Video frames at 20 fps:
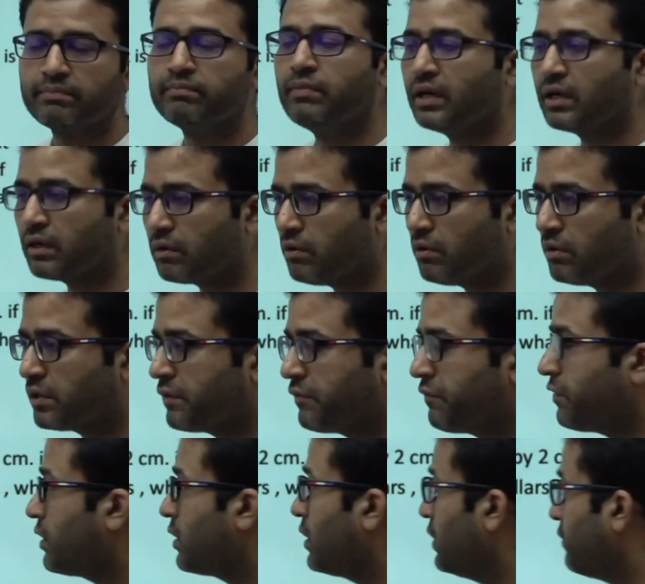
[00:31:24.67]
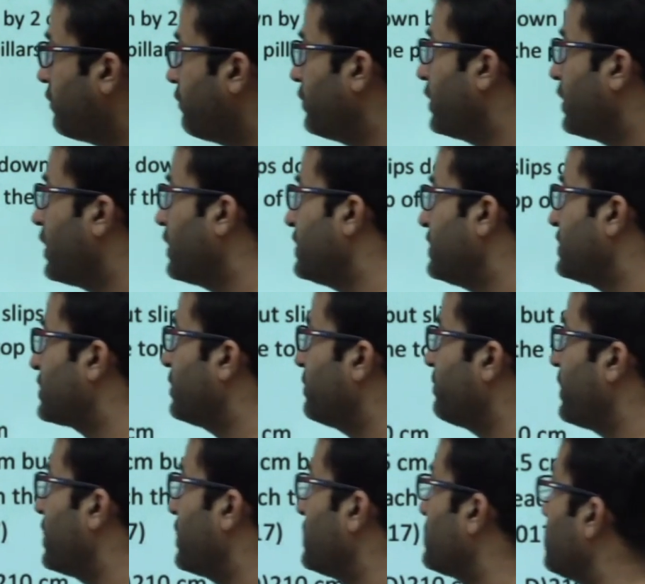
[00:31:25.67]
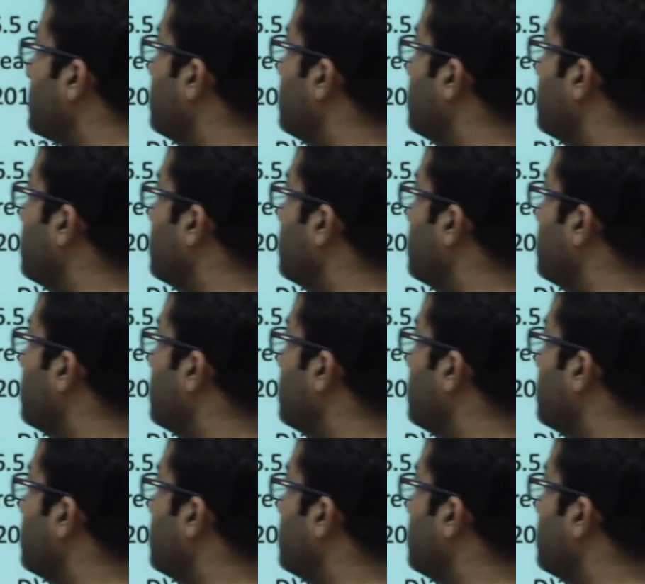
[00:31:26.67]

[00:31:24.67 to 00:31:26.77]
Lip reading: but not difficult. We can easily manage.